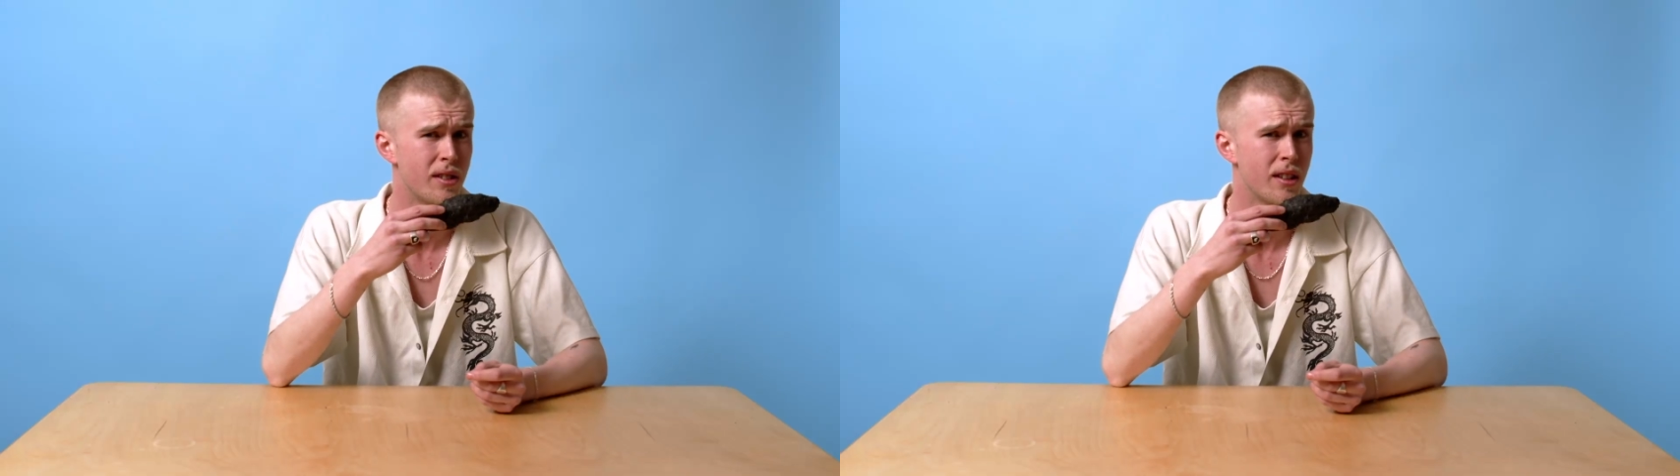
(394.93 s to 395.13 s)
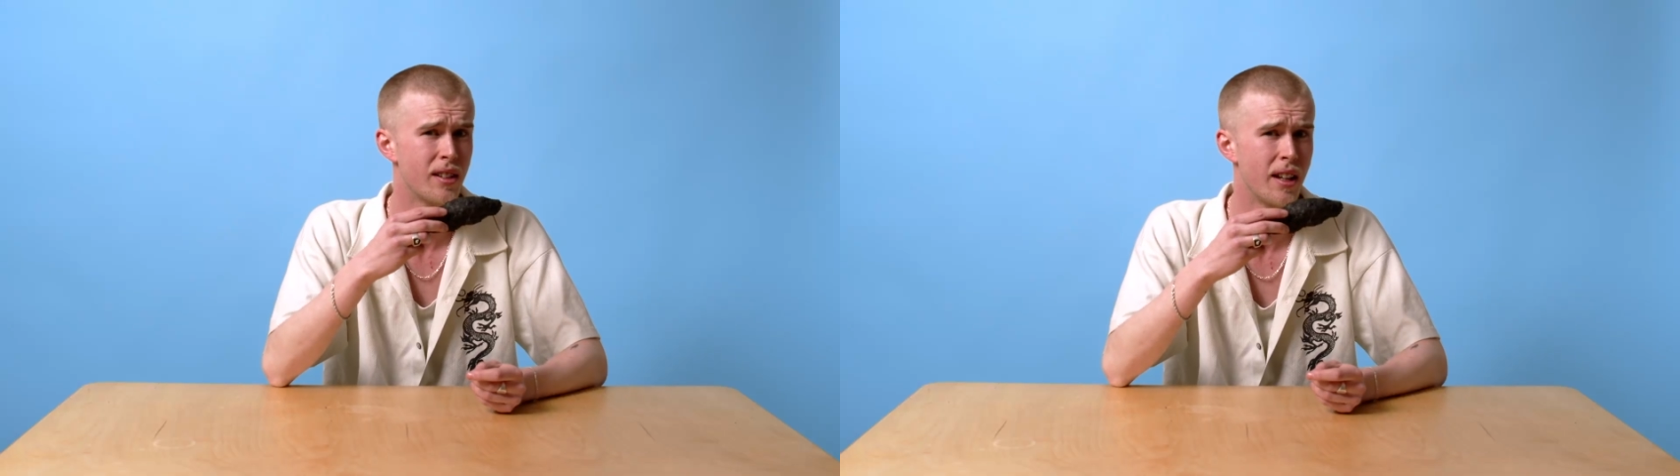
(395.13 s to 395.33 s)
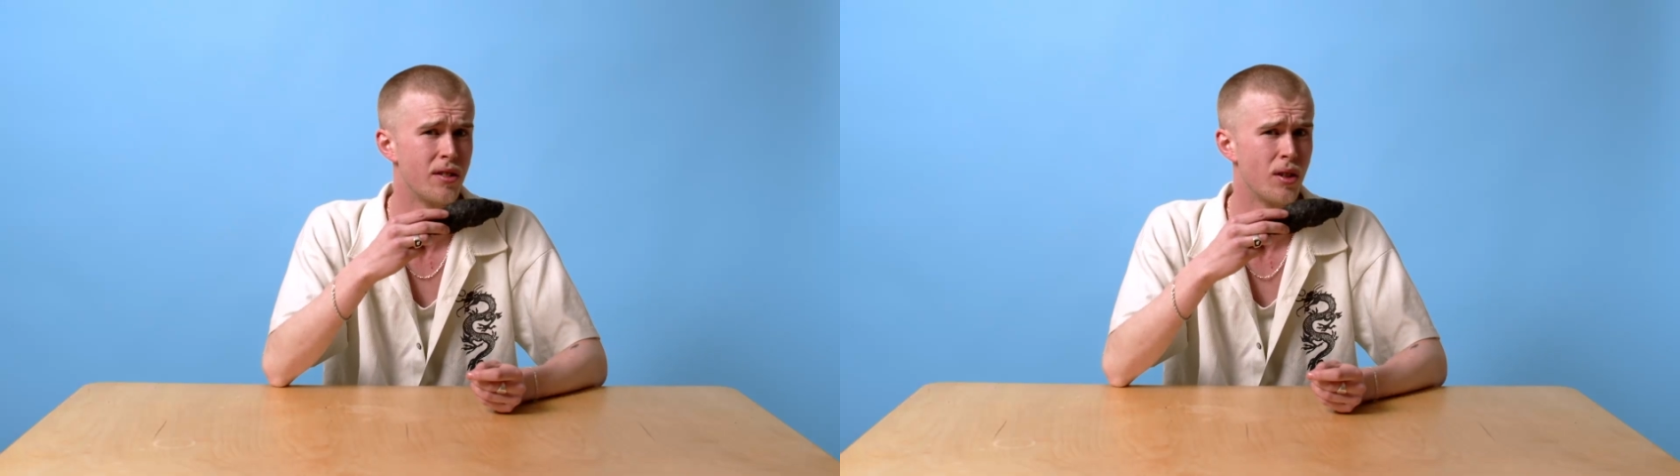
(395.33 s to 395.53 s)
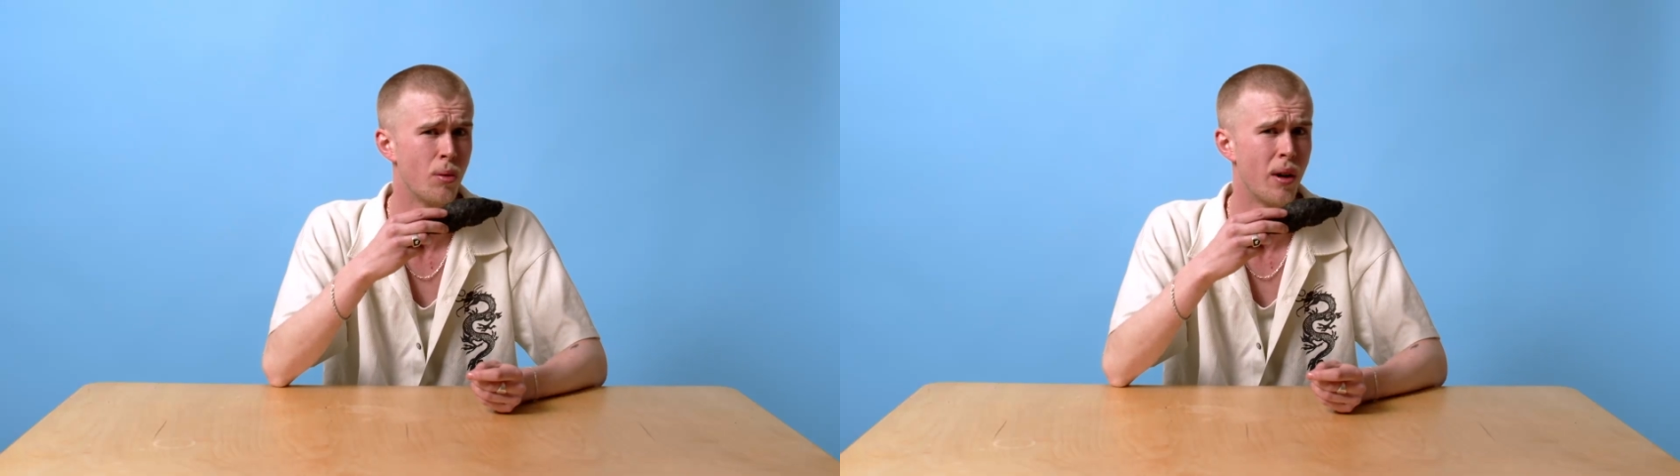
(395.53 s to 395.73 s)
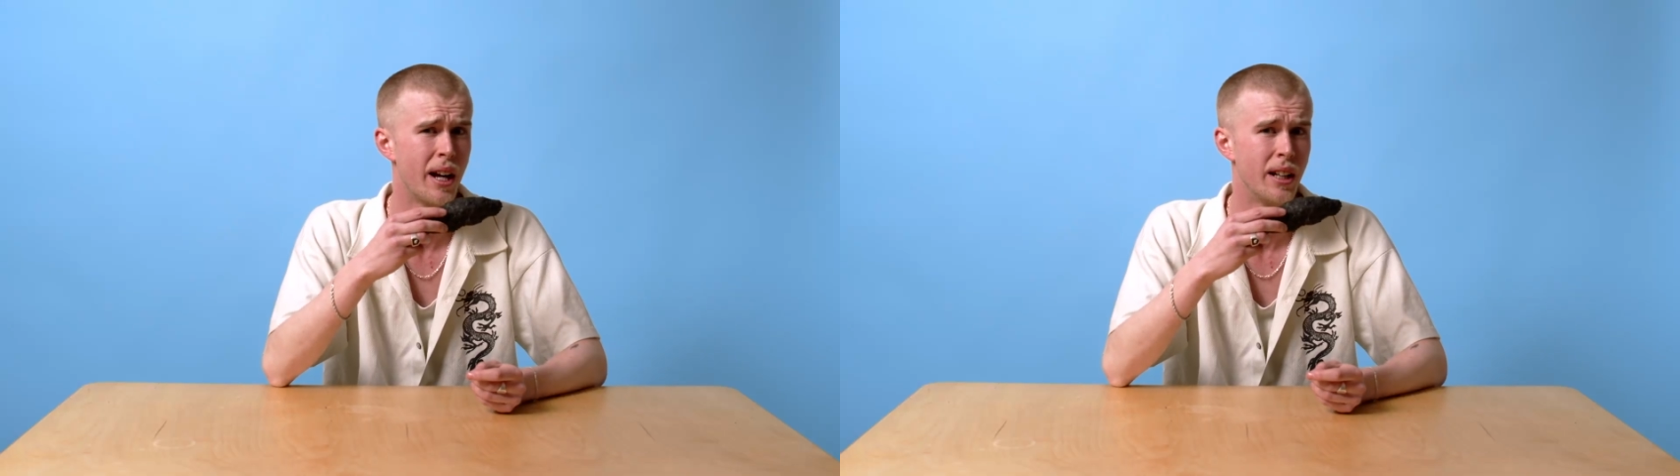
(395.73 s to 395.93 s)
it sends your
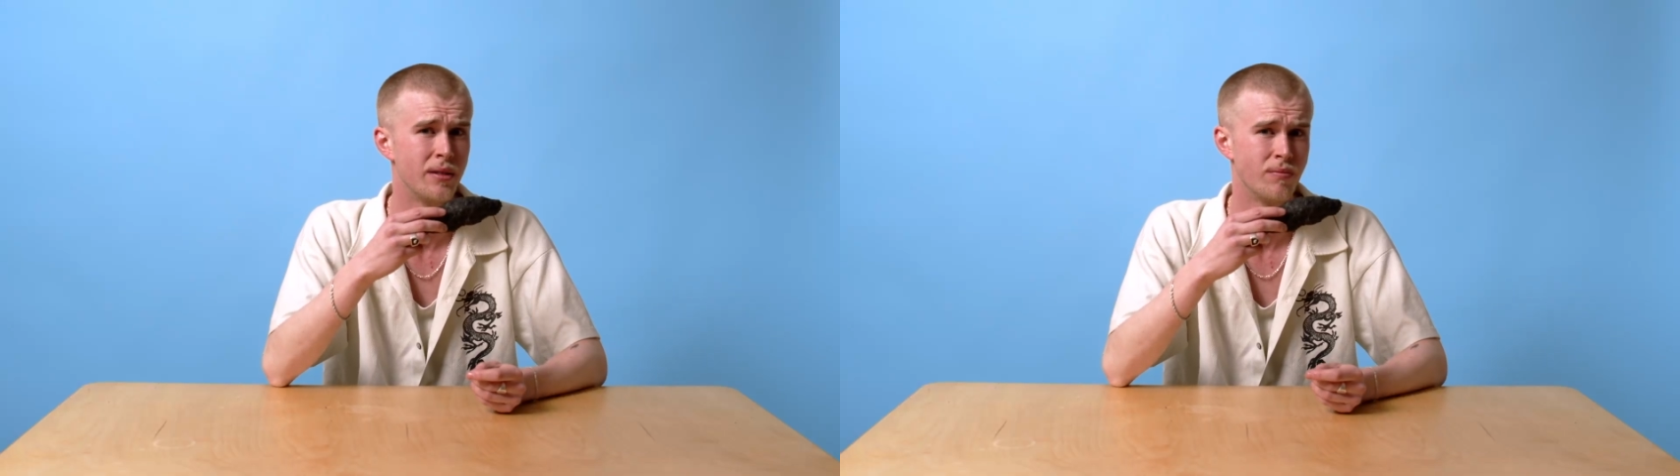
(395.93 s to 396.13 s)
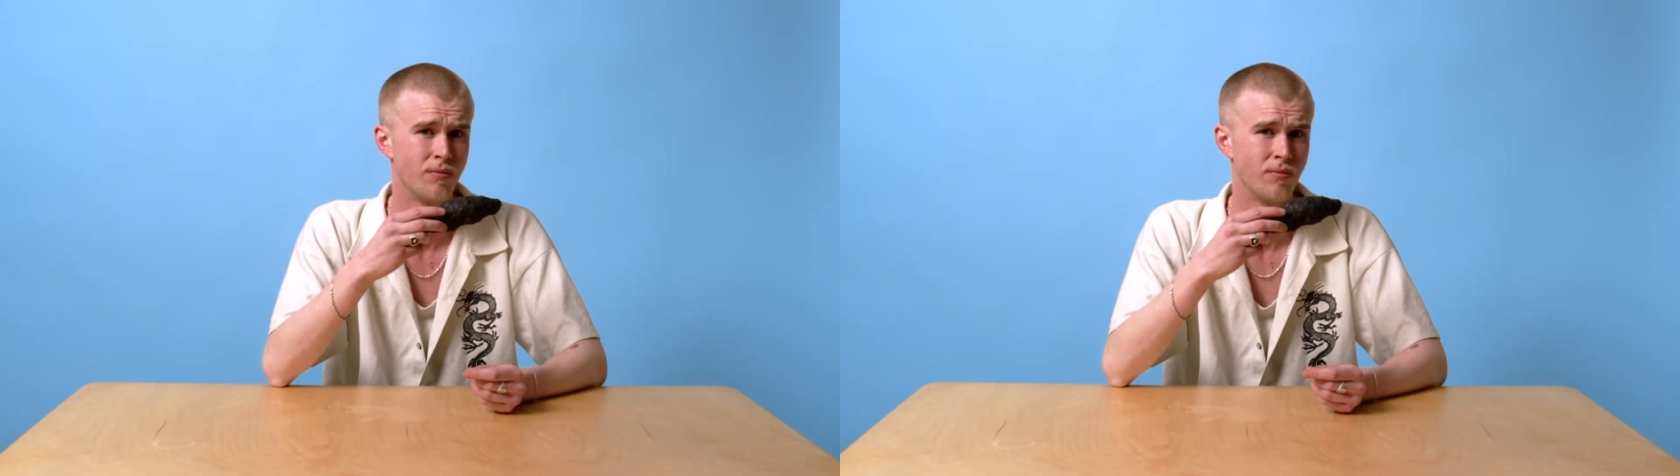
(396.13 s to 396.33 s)
way.